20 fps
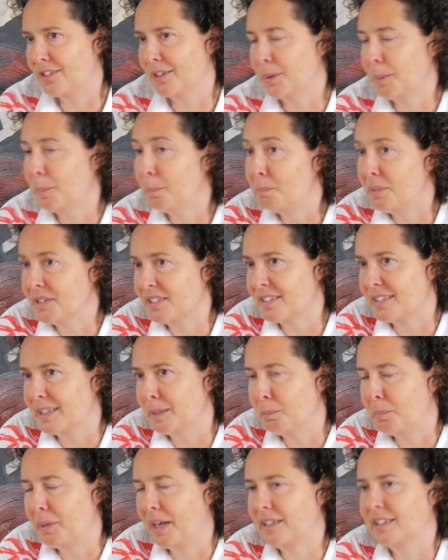the business
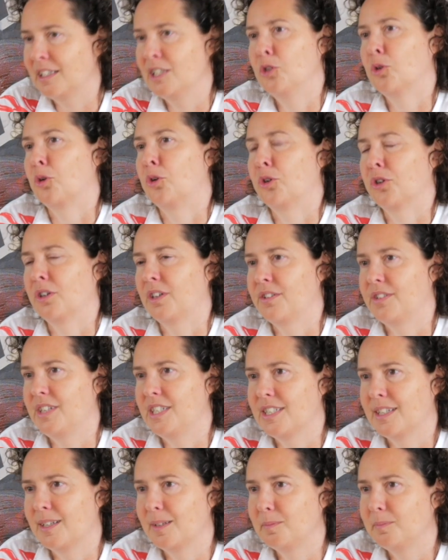impact in your
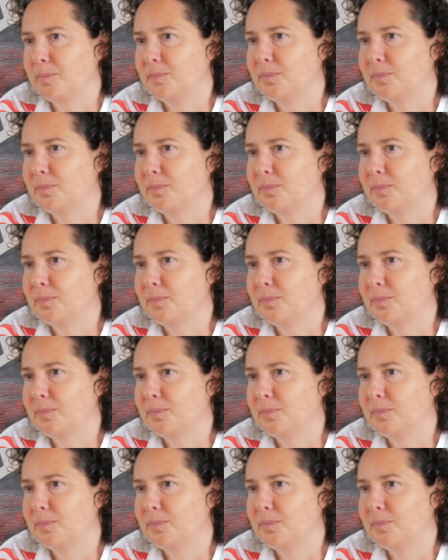organization.